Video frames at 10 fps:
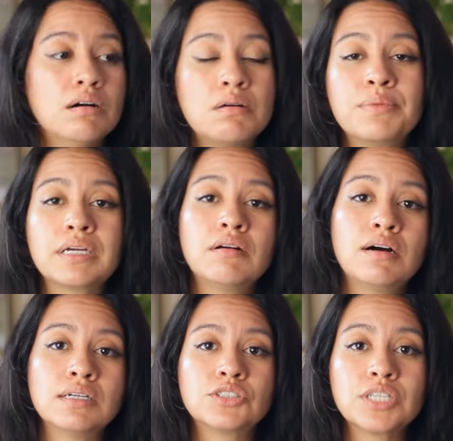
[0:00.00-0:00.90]
oh my
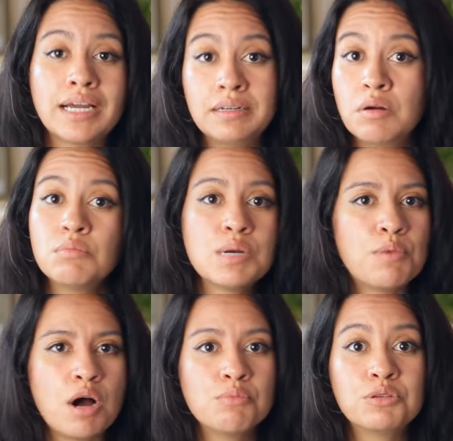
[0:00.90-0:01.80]
gosh, I know my
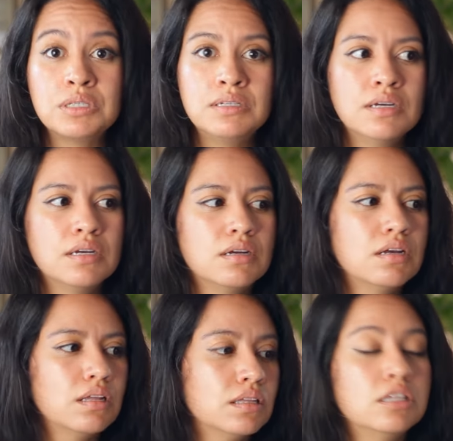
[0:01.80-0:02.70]
mom would
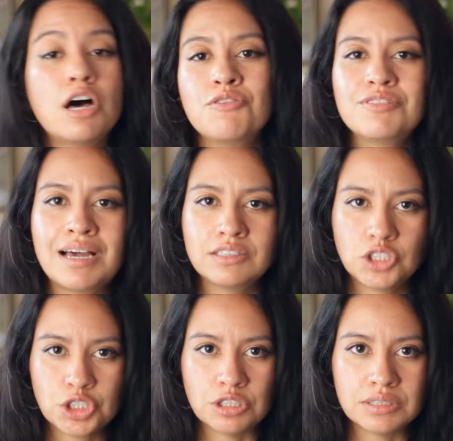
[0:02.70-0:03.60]
love that
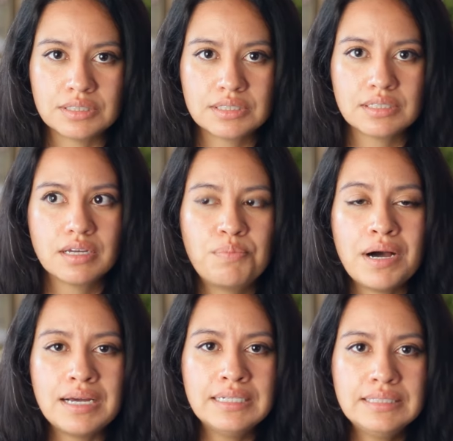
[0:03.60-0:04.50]
shirt.
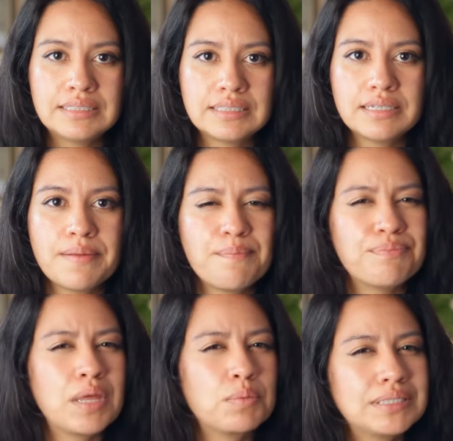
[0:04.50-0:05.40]
But
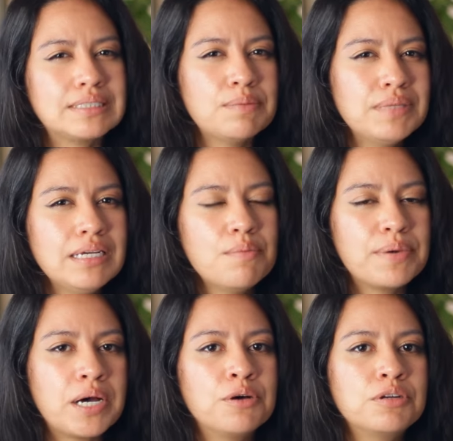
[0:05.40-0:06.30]
there was something
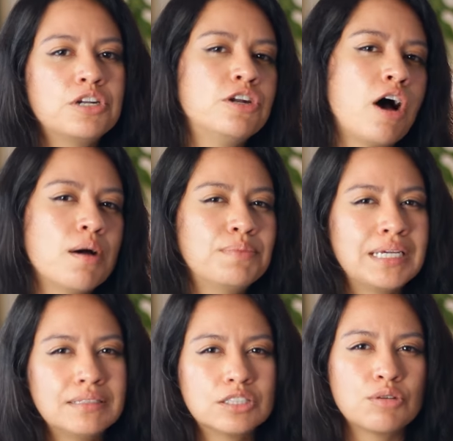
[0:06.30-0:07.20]
about not
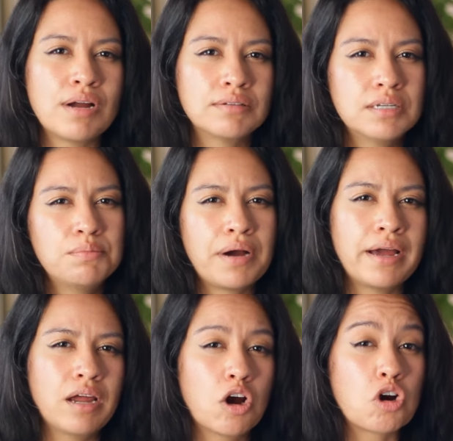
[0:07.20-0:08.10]
being surrounded
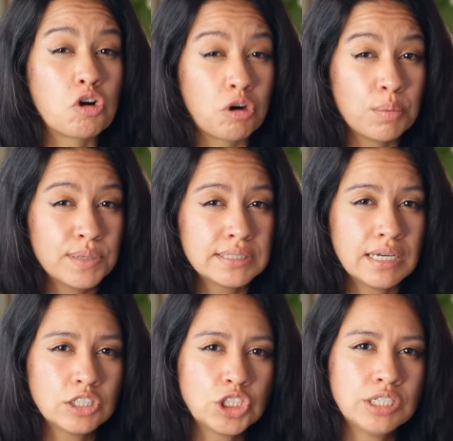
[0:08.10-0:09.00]
by her
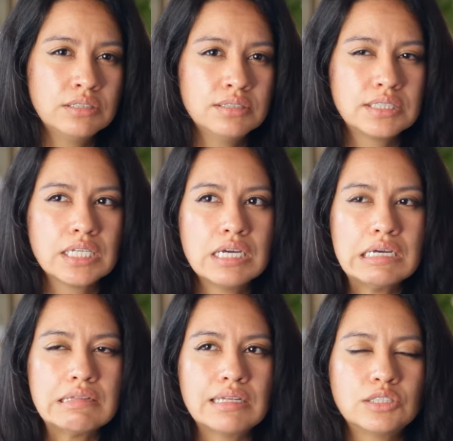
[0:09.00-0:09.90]
possessions
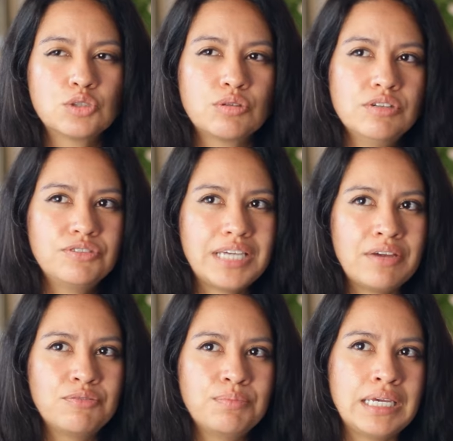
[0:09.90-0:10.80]
that sort of
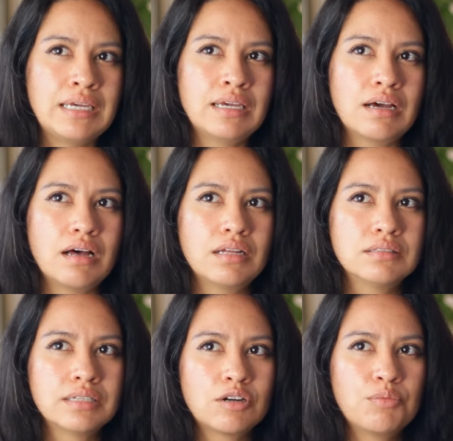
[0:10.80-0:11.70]
gave me a
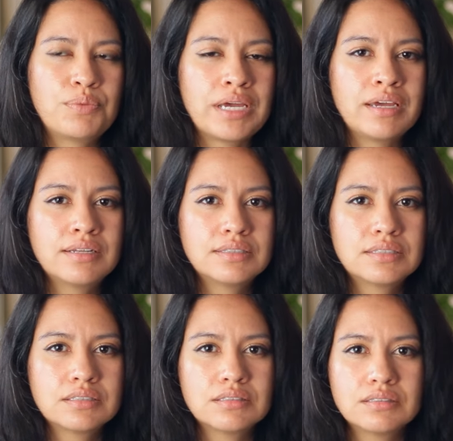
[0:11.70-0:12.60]
little
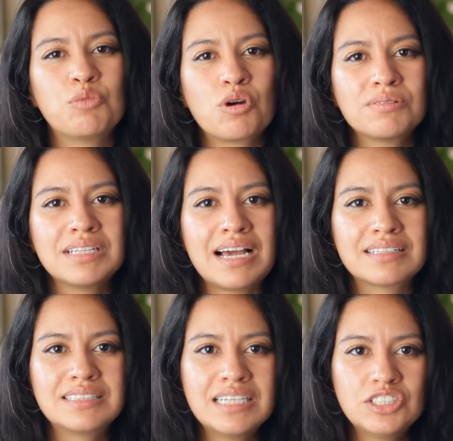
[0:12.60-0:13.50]
bit more
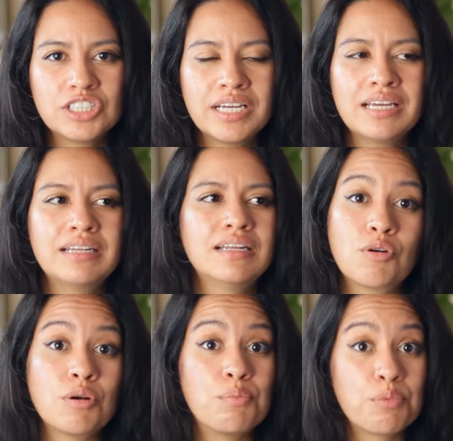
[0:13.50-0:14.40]
relaxation
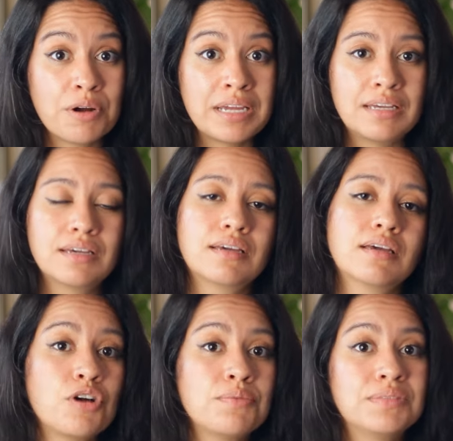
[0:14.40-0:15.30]
or a break
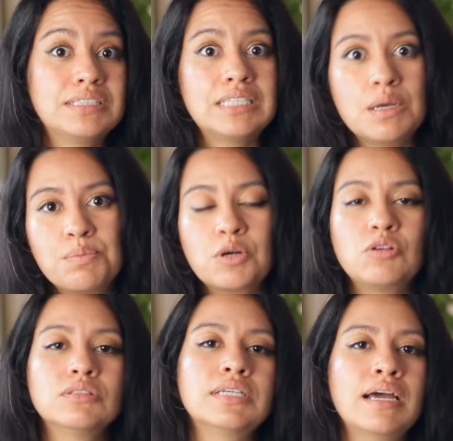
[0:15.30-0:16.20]
from the
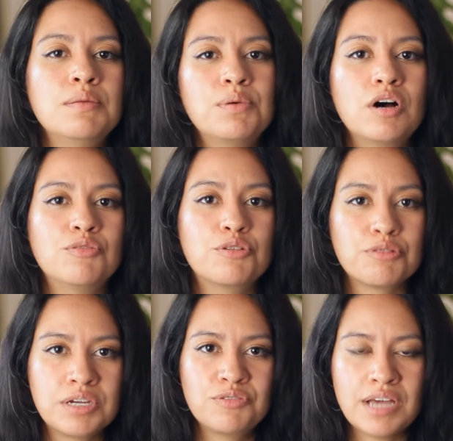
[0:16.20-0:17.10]
typical type of
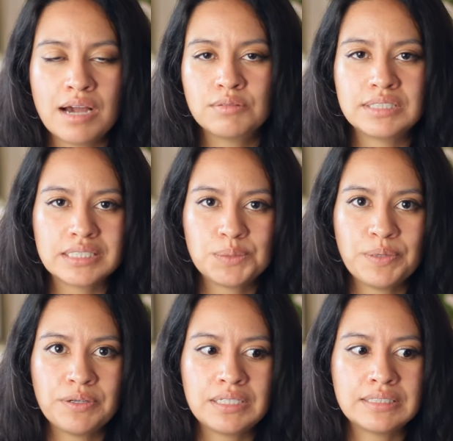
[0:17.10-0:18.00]
grief that I was
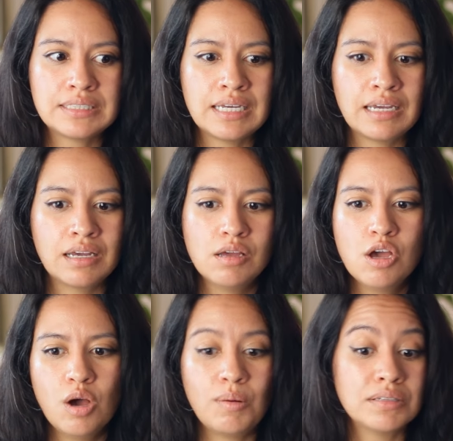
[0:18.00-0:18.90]
experiencing
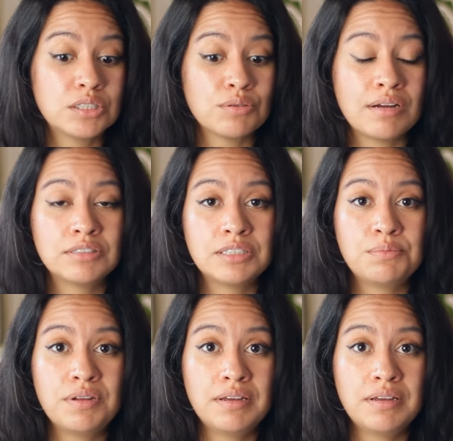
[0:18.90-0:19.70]
while surrounded